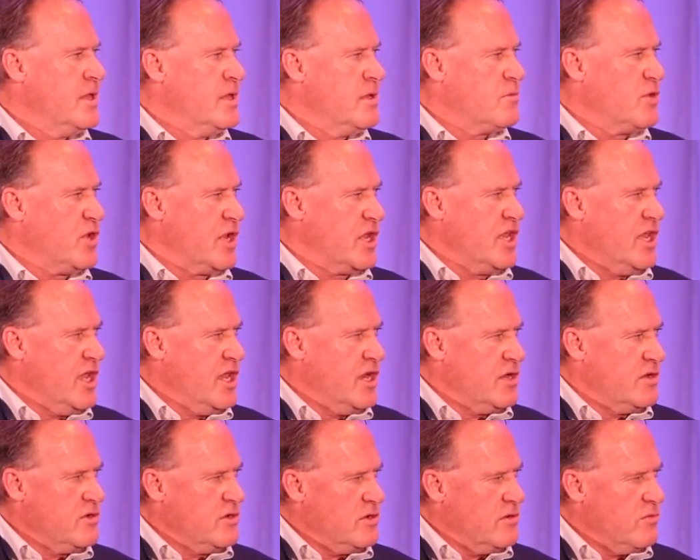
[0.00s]
But
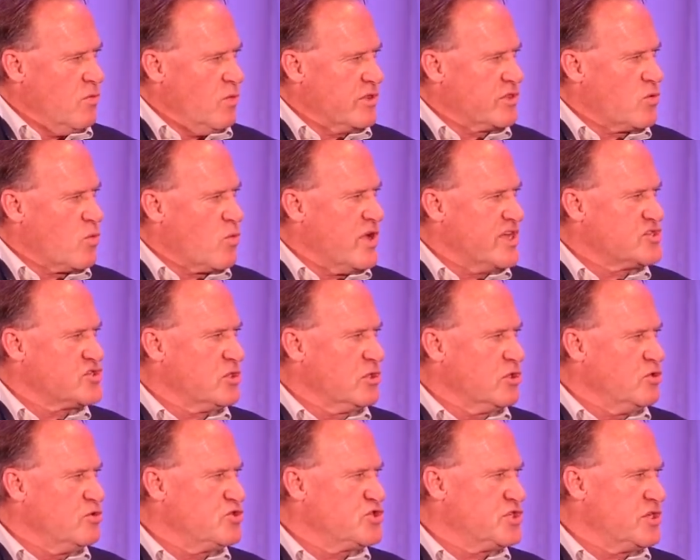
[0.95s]
again, with the
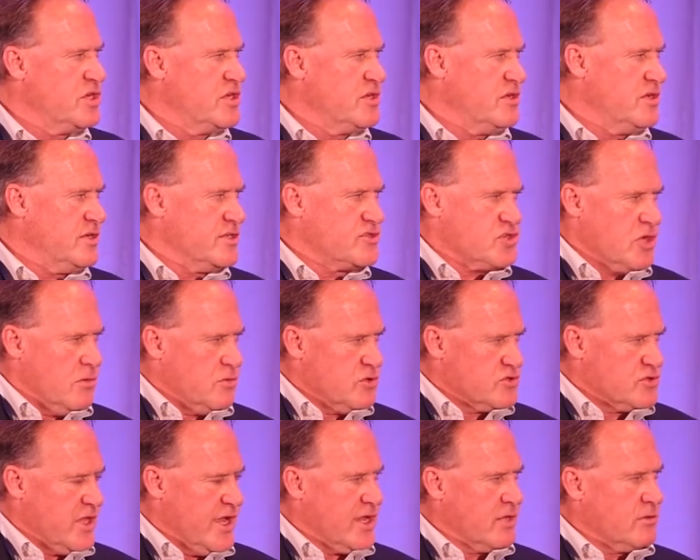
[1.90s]
resolution, it's
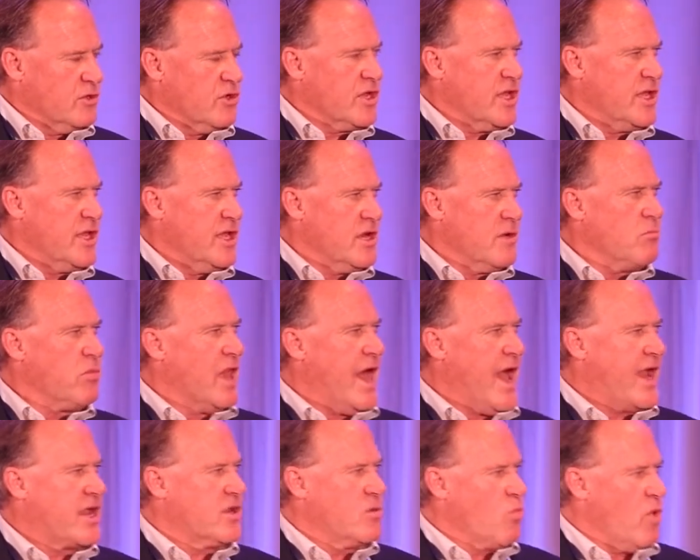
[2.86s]
almost like looking at a
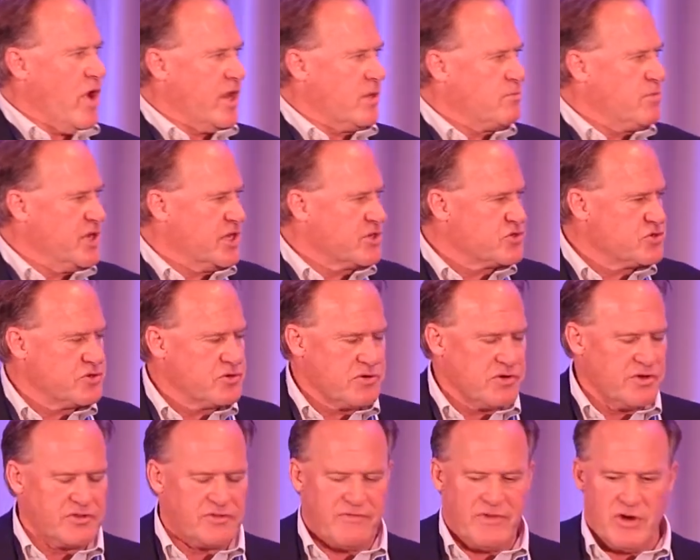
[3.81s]
black and white
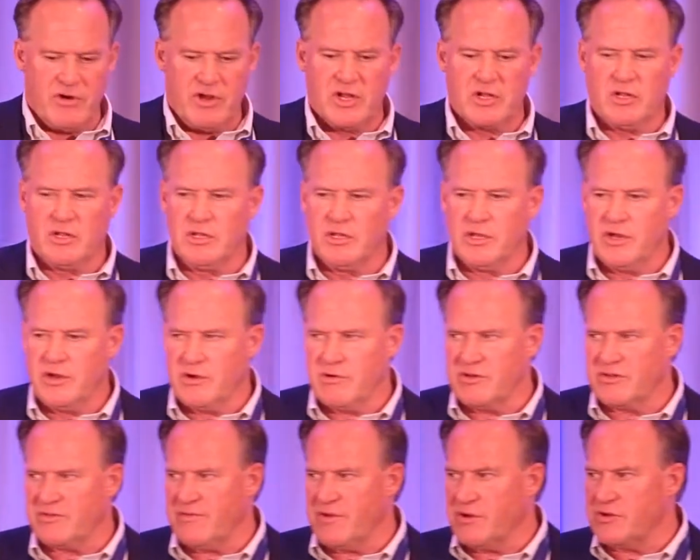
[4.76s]
picture. It's very clear,
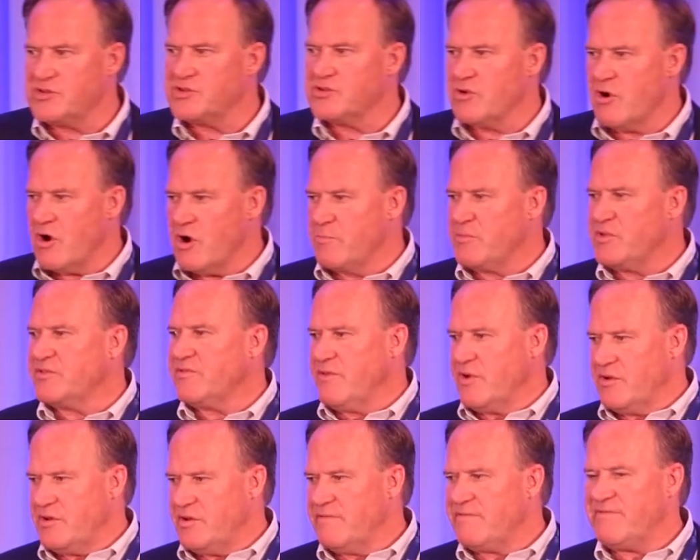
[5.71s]
it's very sharp, it's
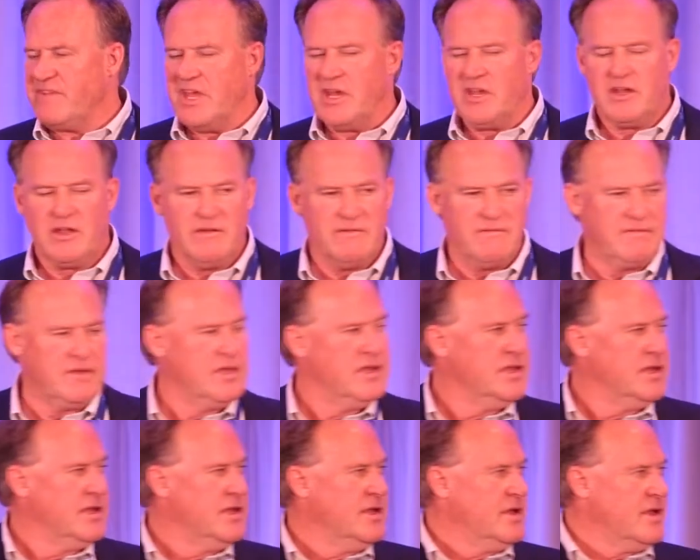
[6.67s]
very definitive,
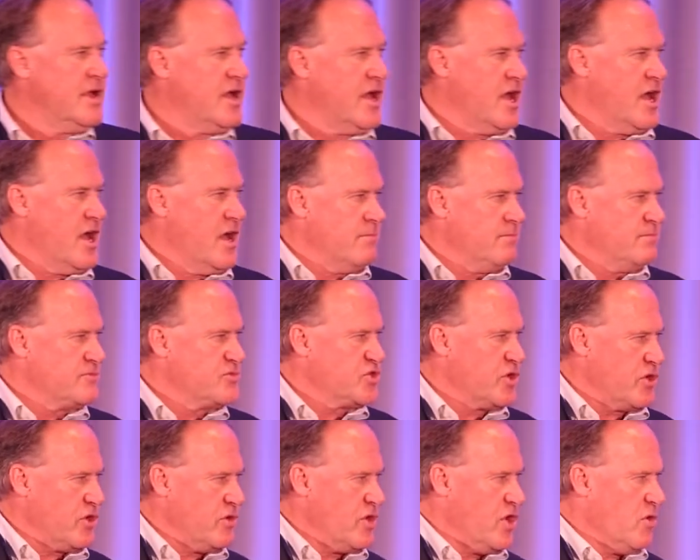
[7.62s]
so
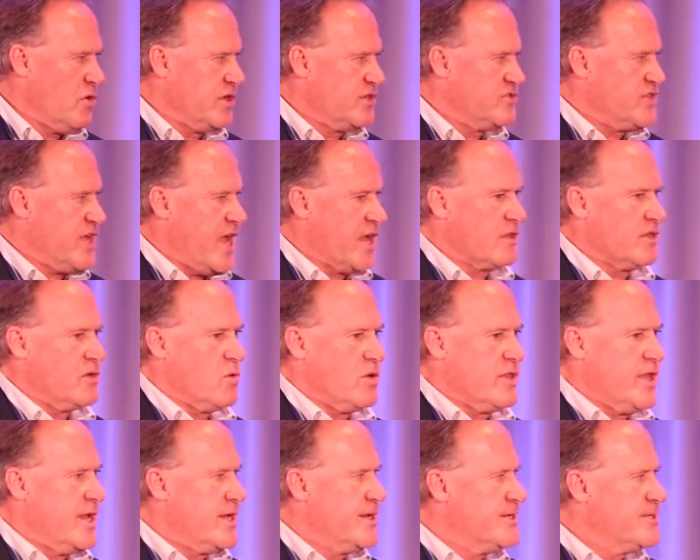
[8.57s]
you know exactly where
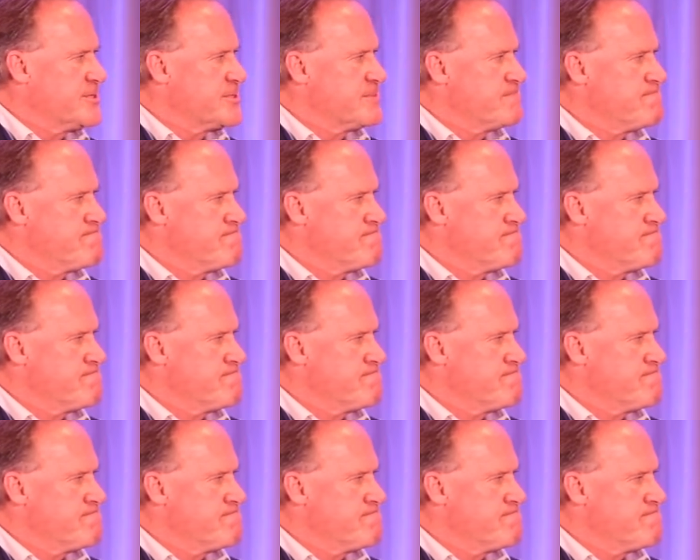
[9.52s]
that is.